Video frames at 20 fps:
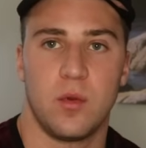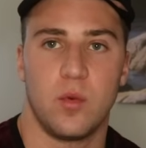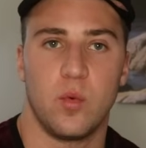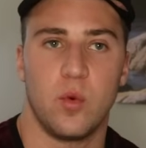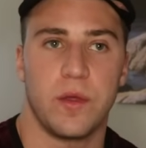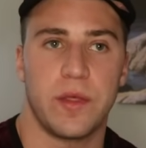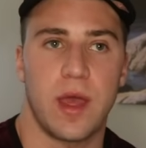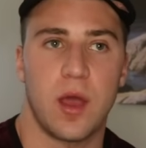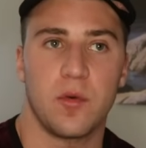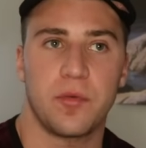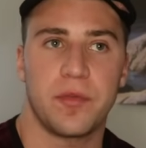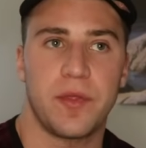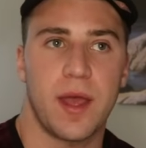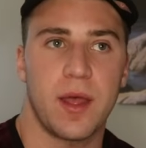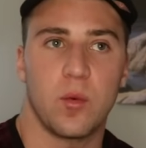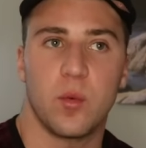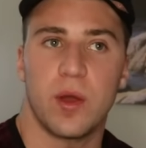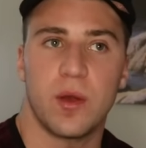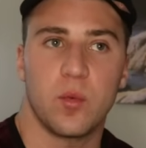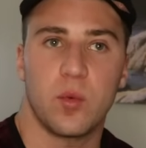
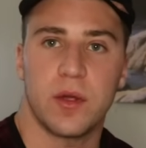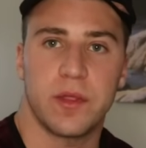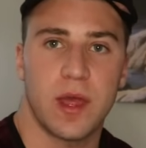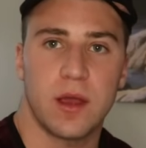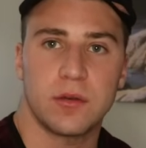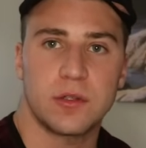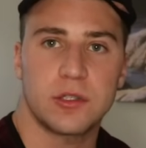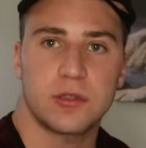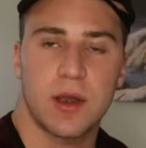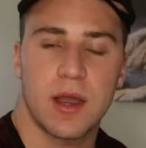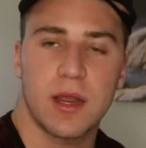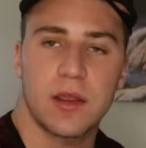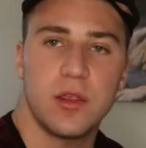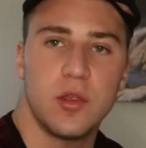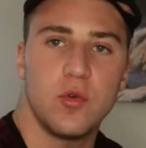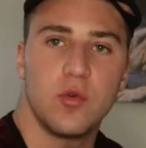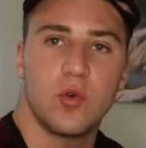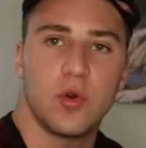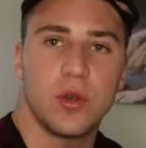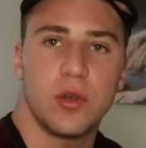Without strength,
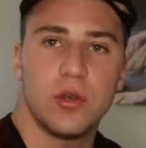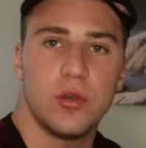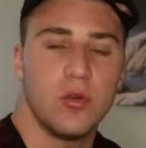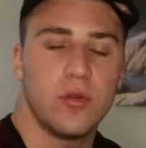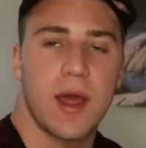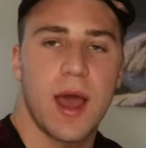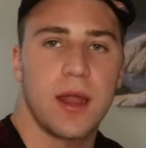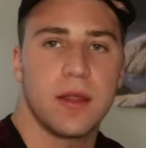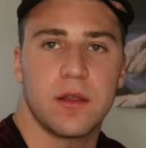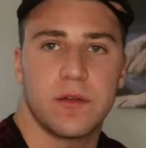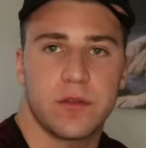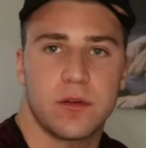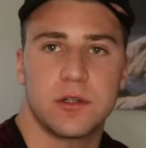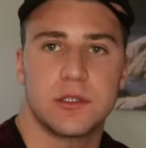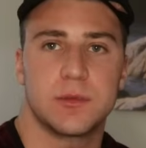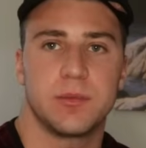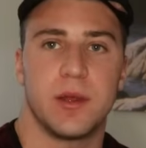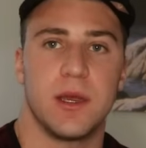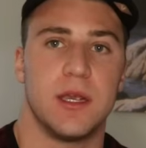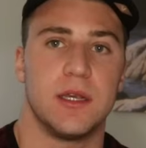you couldn't do that in the
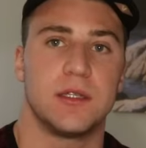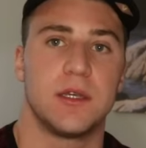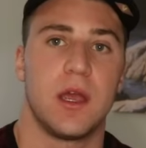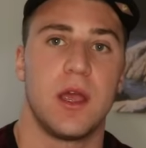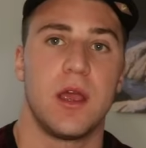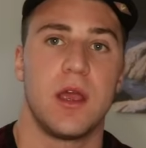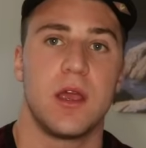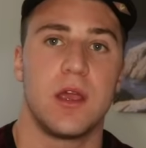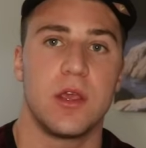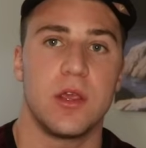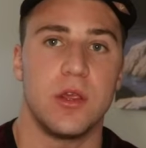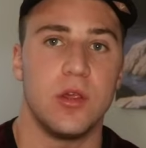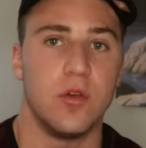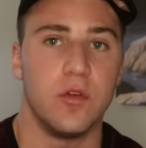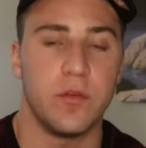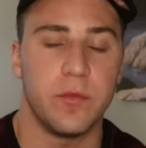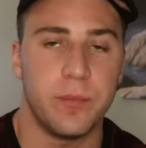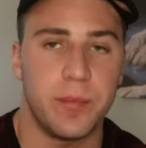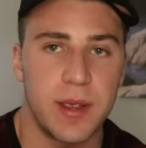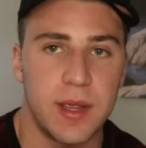first place.
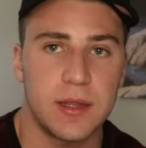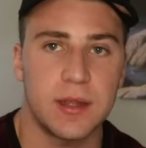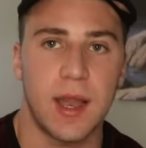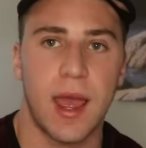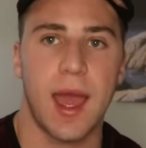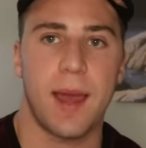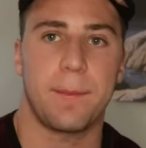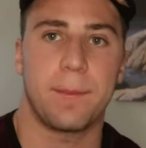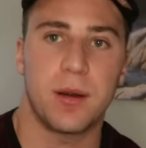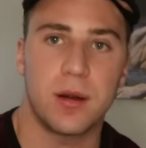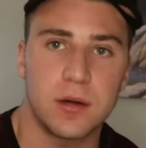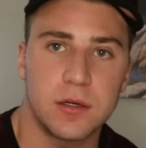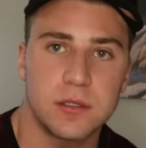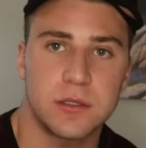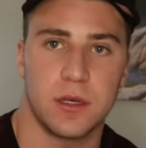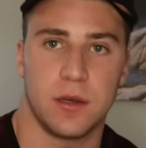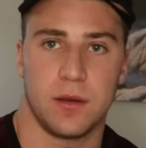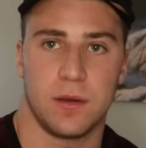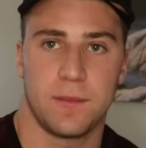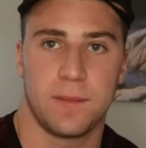You've been that
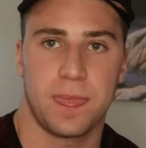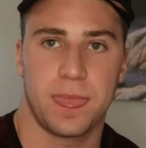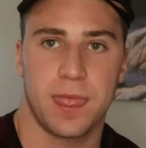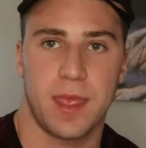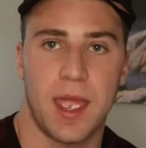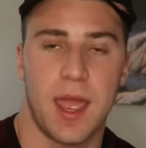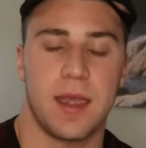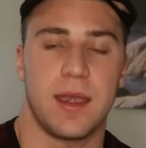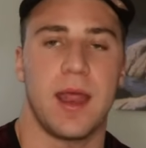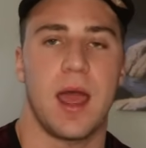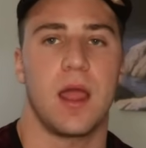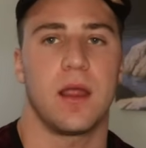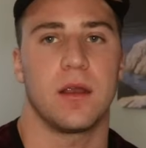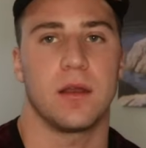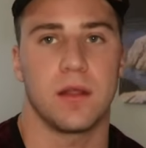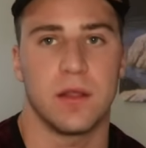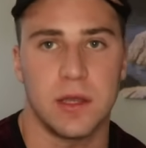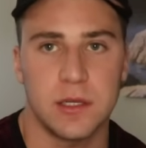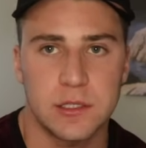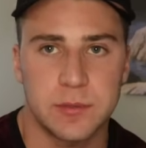person, and now
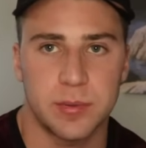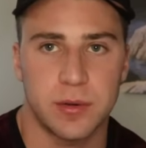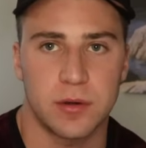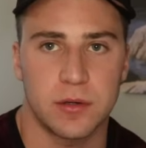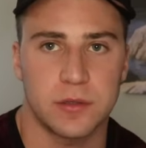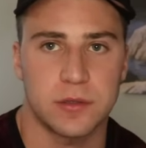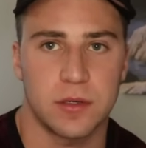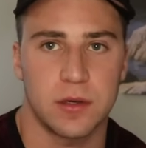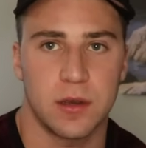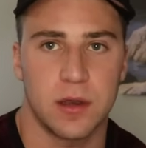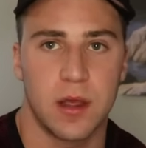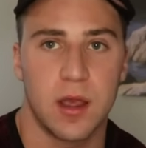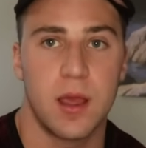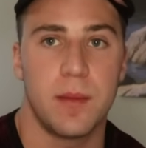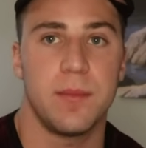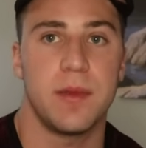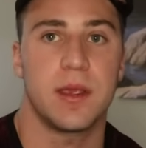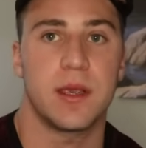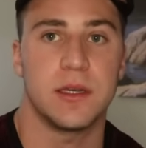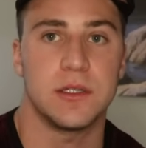you're this person
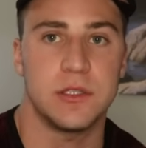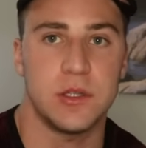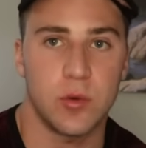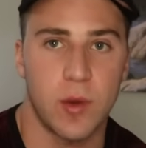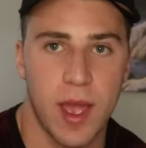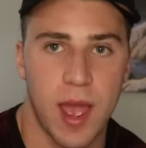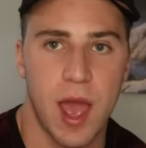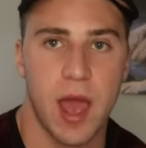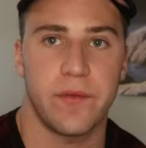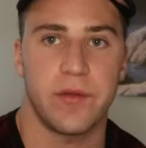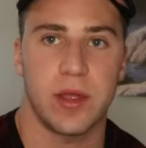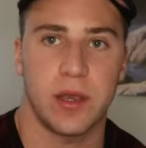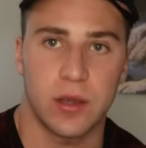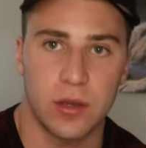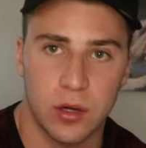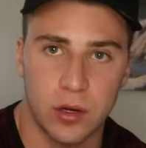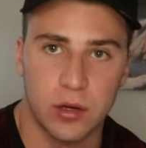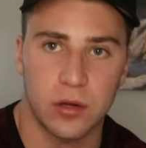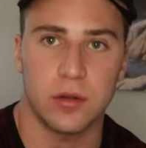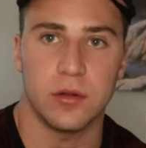because you have
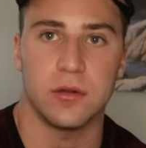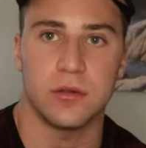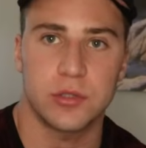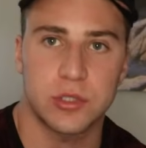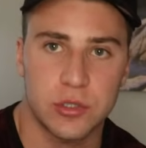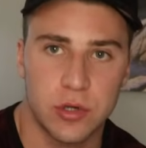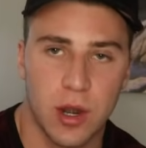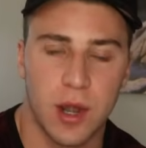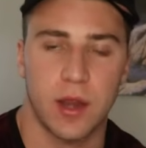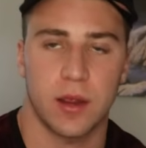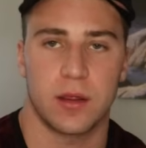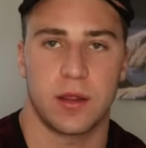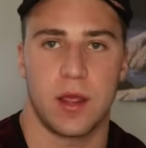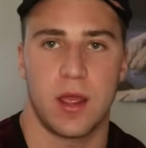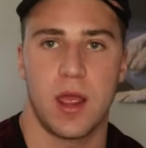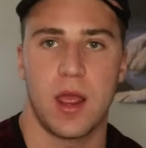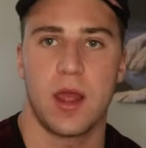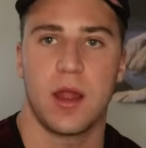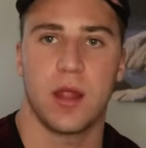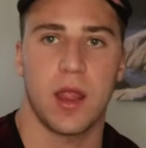internal strength
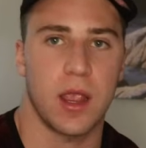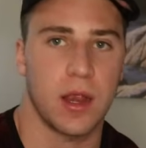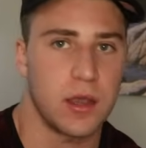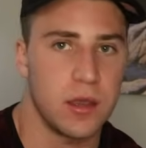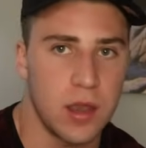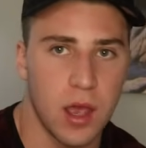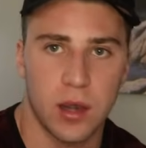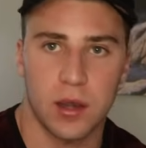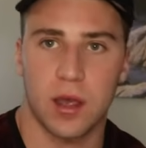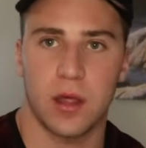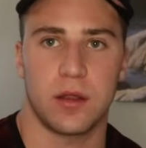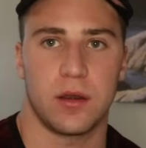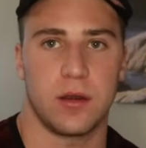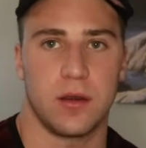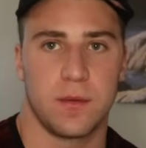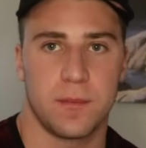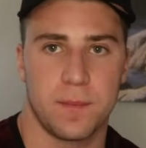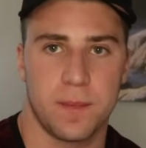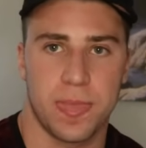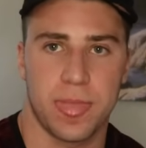like none
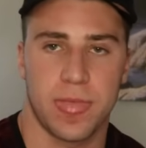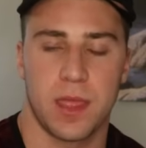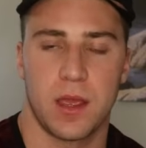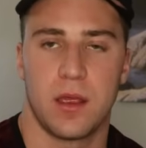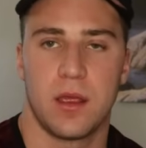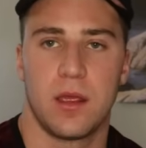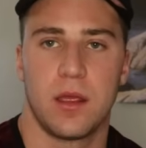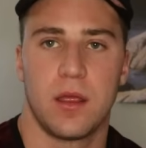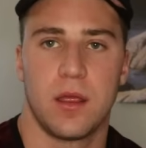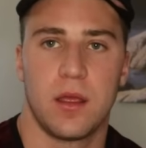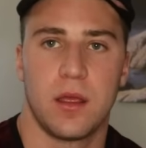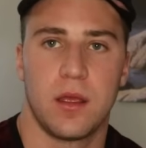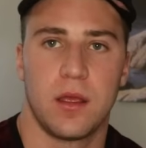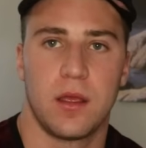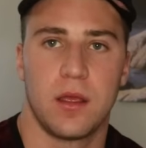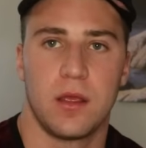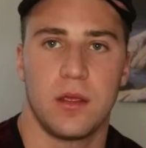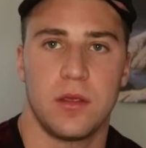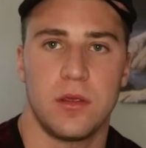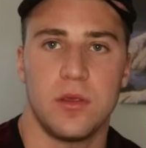other.
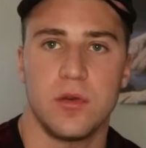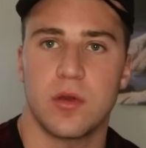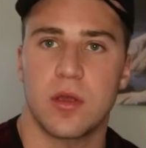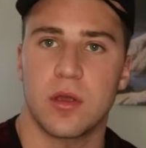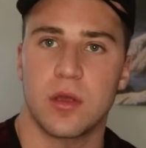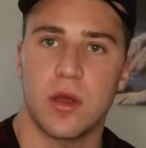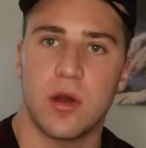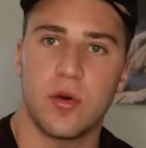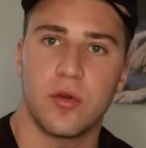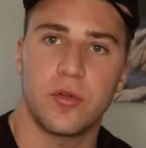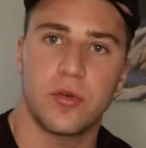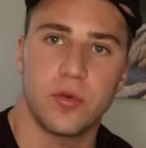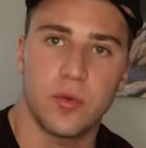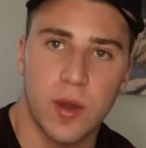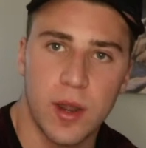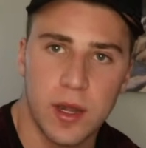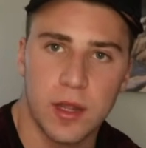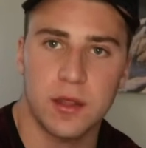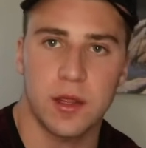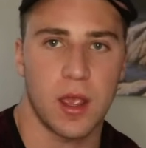You can go
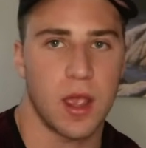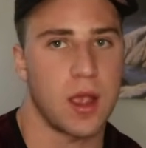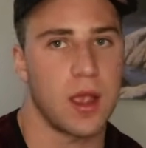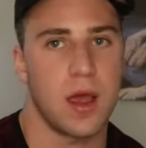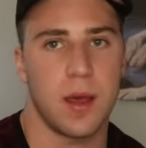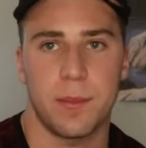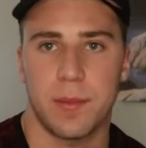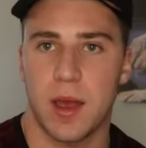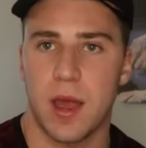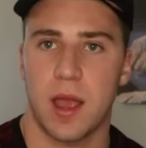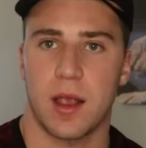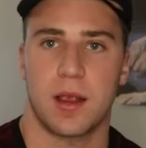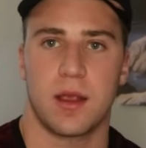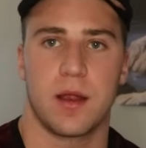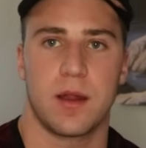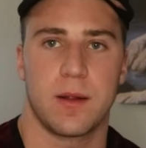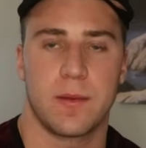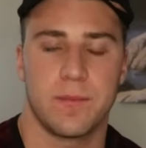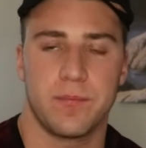through anything and come back.